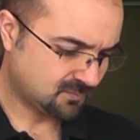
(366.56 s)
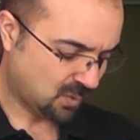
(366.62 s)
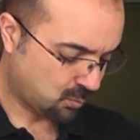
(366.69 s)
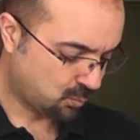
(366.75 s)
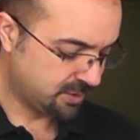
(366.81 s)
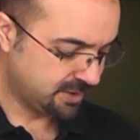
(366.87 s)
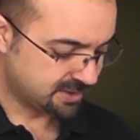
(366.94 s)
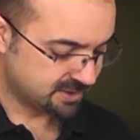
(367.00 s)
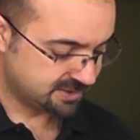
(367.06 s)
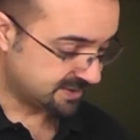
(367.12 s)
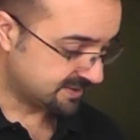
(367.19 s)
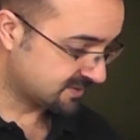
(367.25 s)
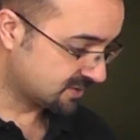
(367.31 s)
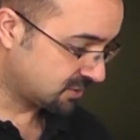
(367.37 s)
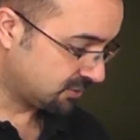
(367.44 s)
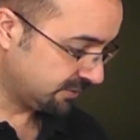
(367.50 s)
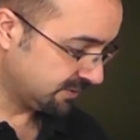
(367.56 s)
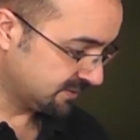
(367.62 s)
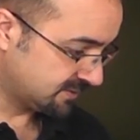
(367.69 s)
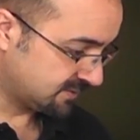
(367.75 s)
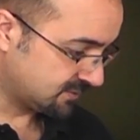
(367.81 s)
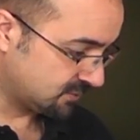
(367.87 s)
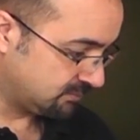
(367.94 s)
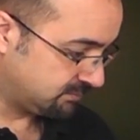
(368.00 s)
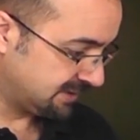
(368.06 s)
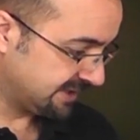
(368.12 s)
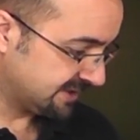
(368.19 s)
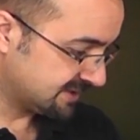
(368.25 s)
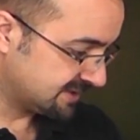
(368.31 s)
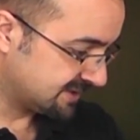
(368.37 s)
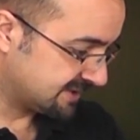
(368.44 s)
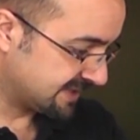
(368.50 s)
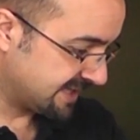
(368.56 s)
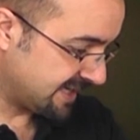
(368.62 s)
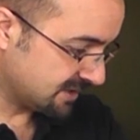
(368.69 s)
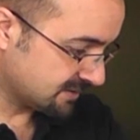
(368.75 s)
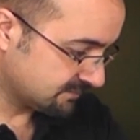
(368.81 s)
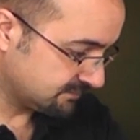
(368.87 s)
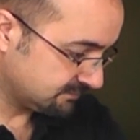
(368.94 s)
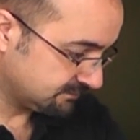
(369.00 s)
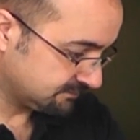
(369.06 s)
we are just going to blend it again